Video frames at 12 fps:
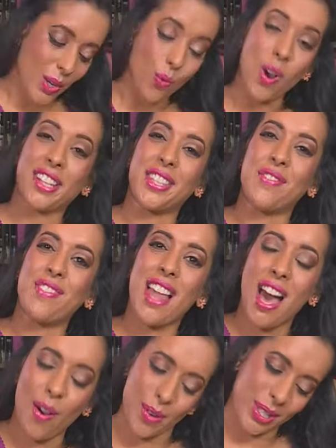Work the
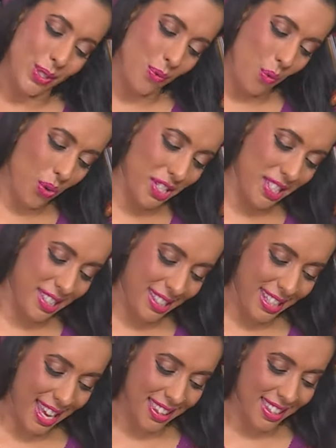flour and the water
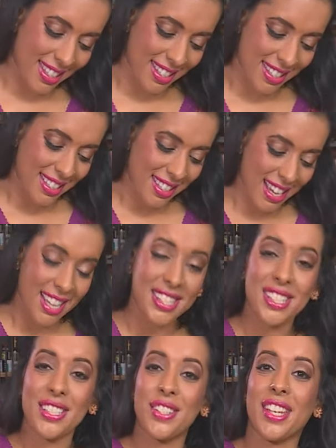together
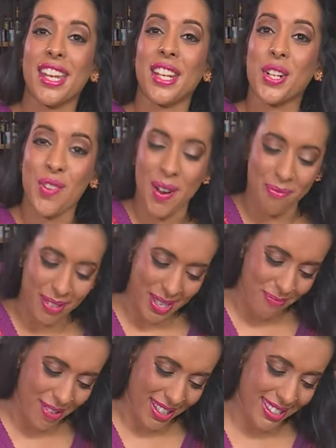until you get a crumbly
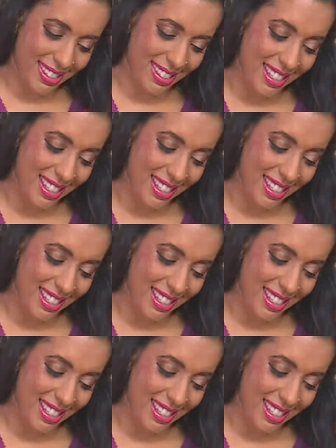mix.